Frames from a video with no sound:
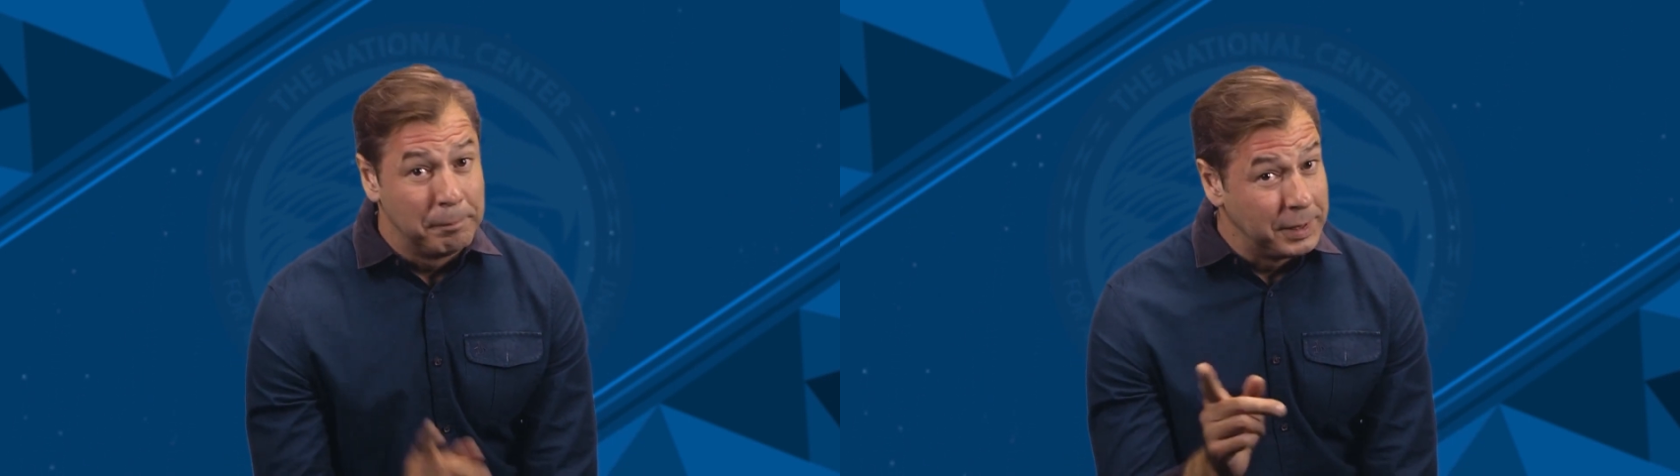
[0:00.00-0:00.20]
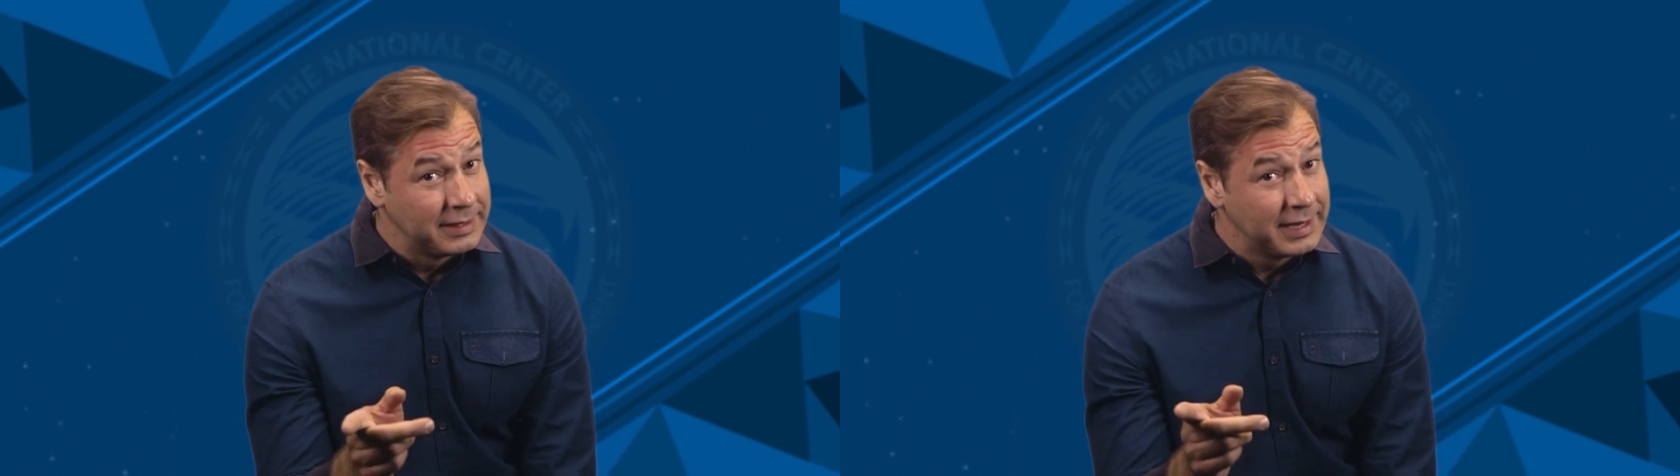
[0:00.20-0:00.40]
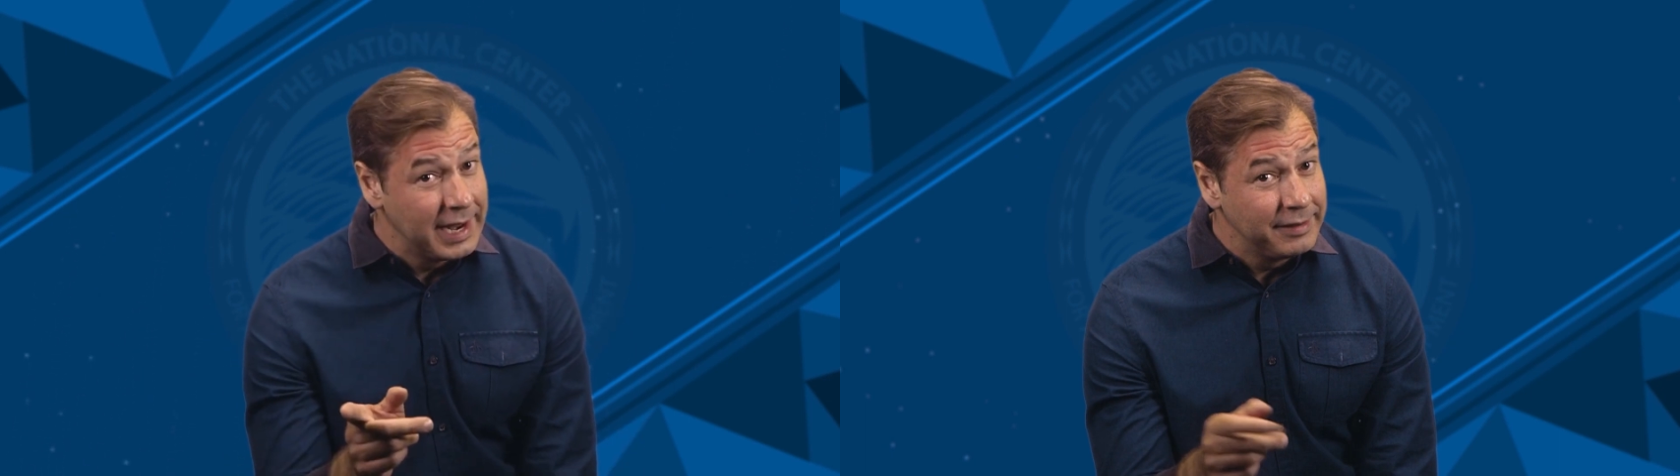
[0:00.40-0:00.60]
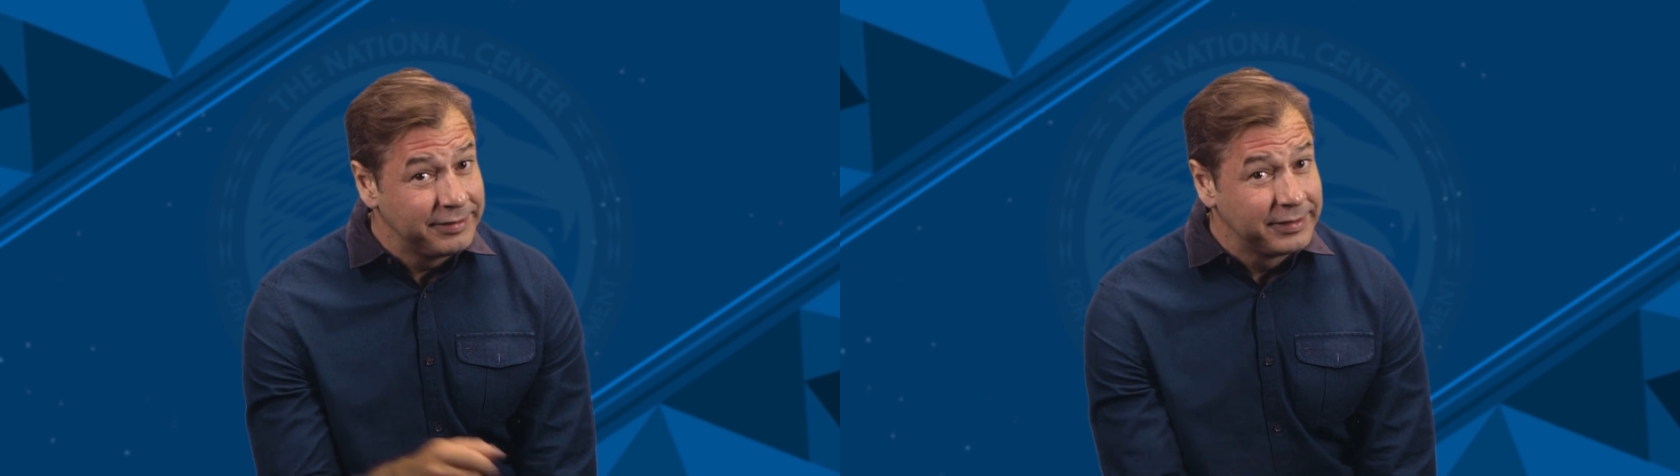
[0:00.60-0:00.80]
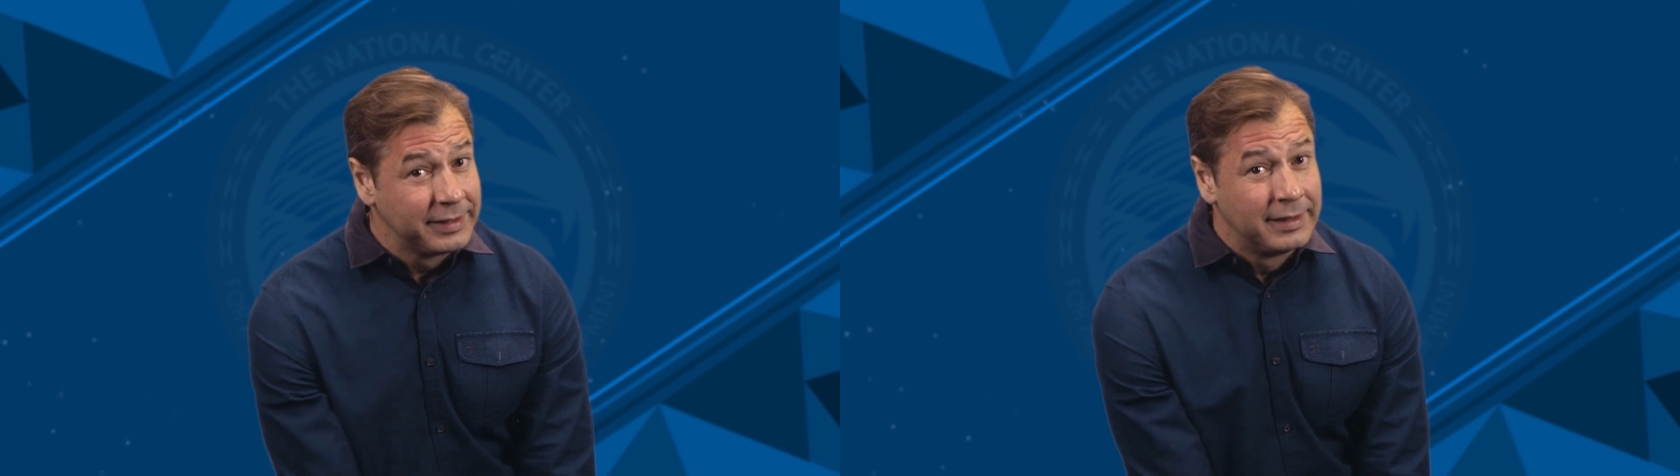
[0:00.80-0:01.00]
Be
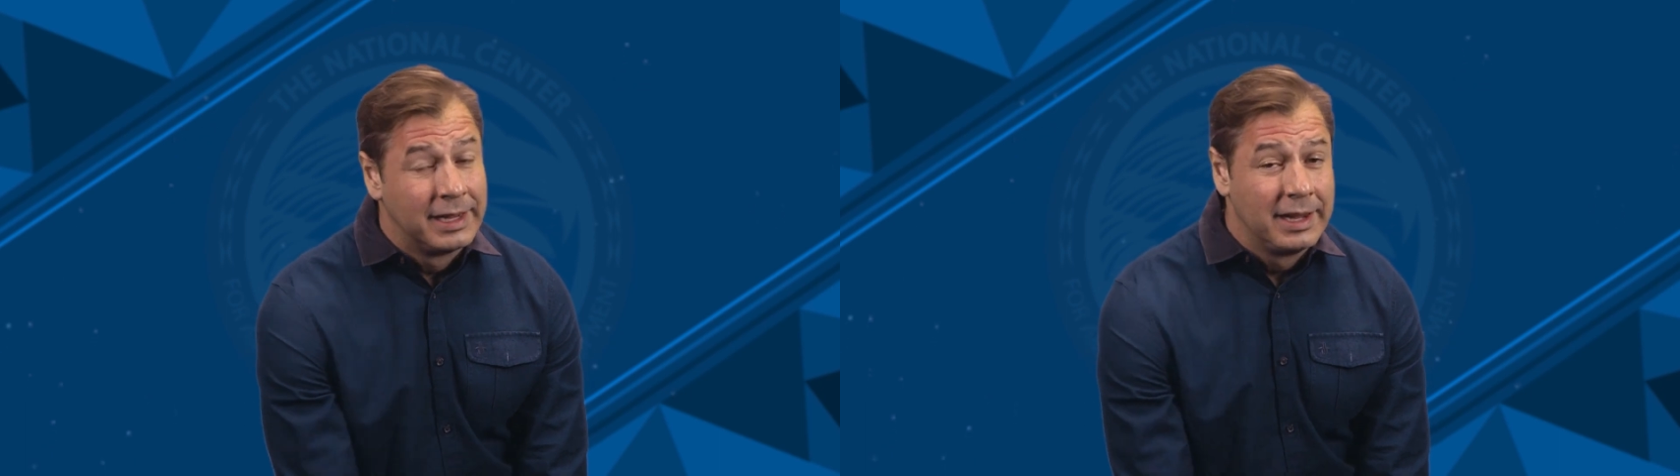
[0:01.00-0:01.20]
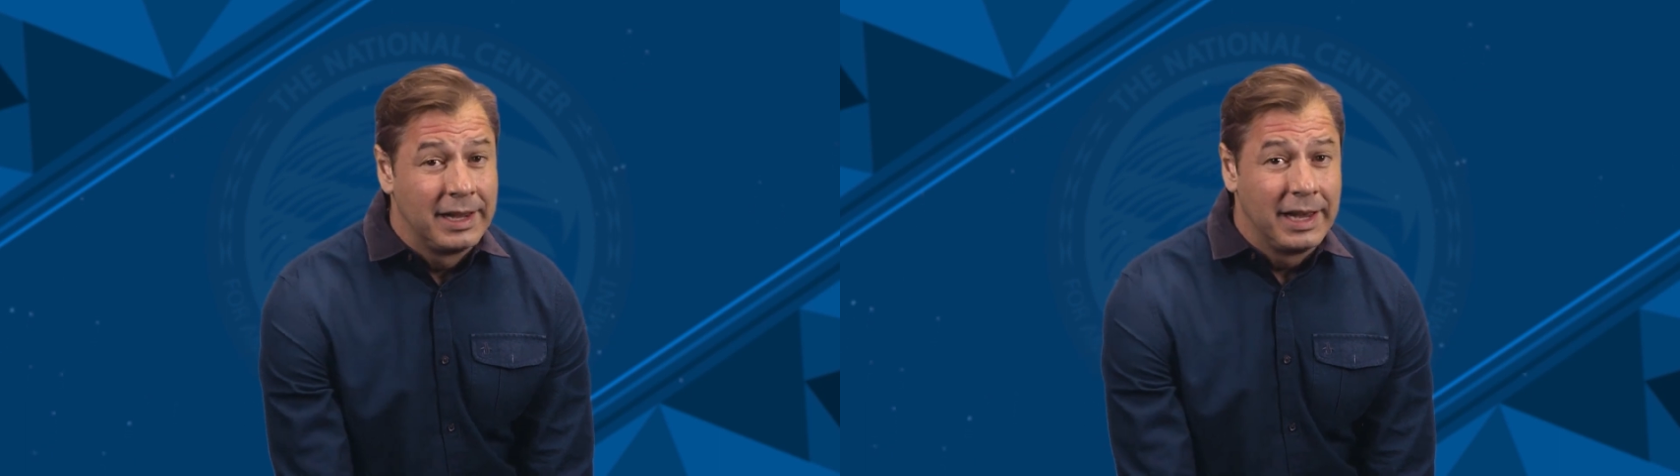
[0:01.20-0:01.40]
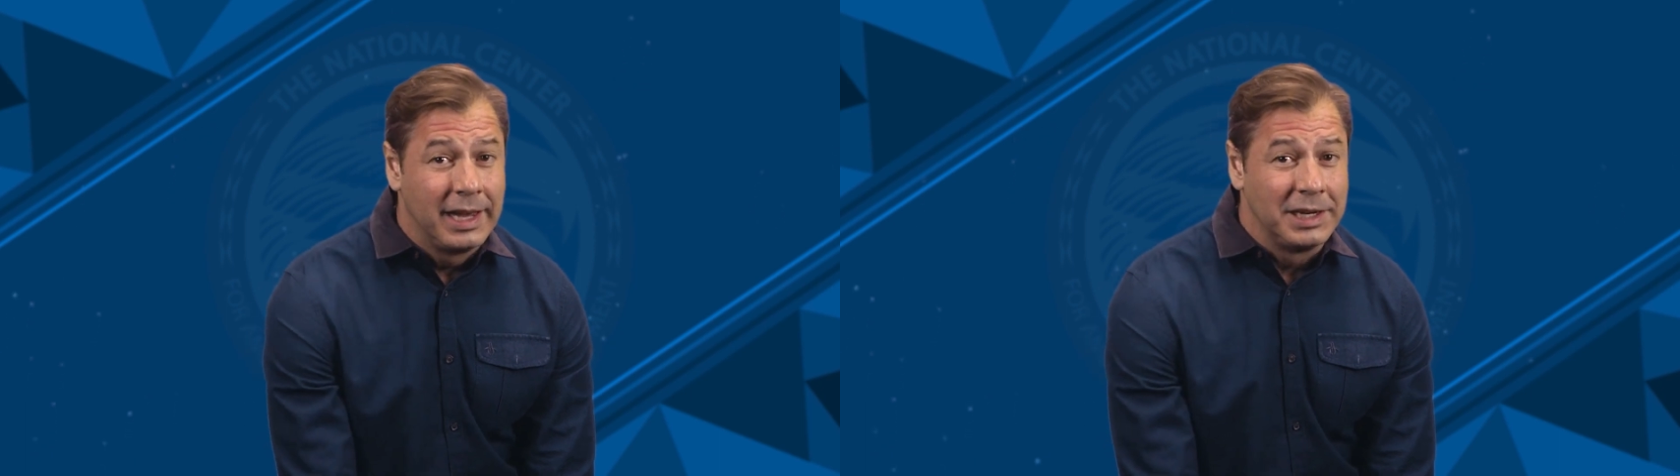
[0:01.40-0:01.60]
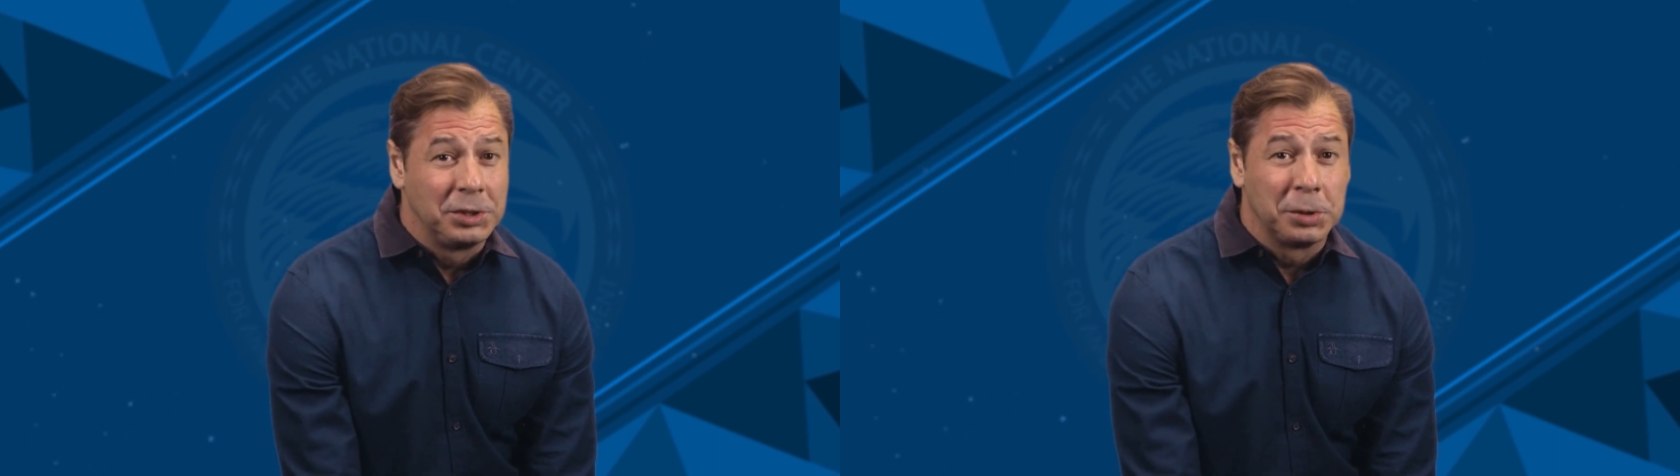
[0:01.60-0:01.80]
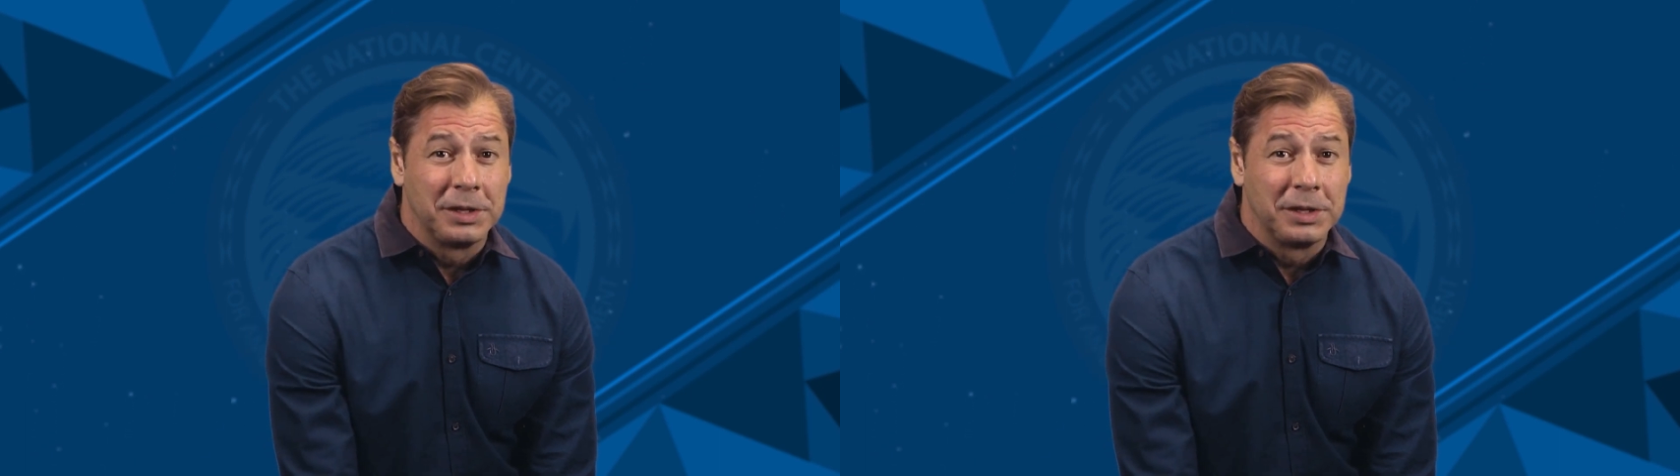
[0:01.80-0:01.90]
safe and enjoy